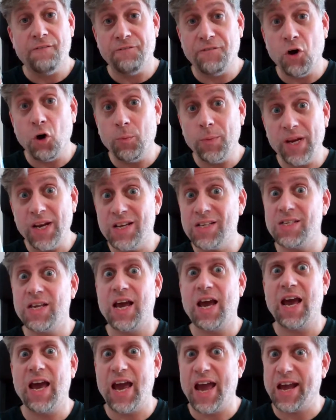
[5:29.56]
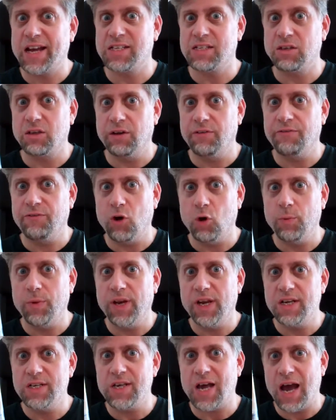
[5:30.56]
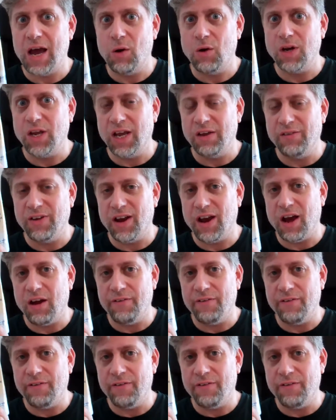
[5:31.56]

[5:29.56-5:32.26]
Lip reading: Foaminess, excellent foaminess. I would give it